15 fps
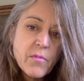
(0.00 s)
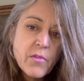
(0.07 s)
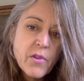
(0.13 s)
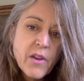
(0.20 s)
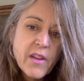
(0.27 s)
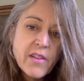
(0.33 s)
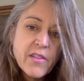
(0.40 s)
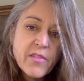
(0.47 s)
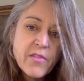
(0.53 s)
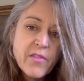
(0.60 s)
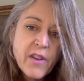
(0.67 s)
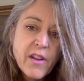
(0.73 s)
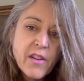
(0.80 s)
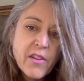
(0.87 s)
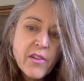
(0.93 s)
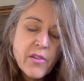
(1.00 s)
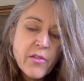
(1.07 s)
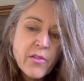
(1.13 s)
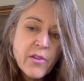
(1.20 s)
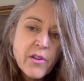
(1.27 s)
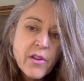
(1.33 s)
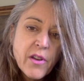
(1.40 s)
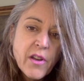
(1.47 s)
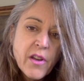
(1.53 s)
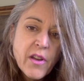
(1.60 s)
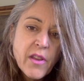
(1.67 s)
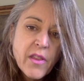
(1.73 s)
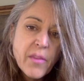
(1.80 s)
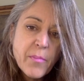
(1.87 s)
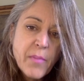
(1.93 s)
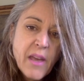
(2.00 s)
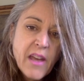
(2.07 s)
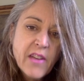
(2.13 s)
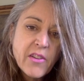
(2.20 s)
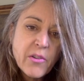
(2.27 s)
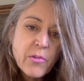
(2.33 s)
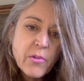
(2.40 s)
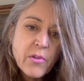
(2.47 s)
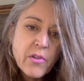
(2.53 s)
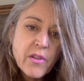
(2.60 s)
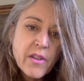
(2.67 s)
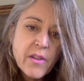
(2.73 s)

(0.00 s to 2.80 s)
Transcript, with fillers: trying to follow the manual,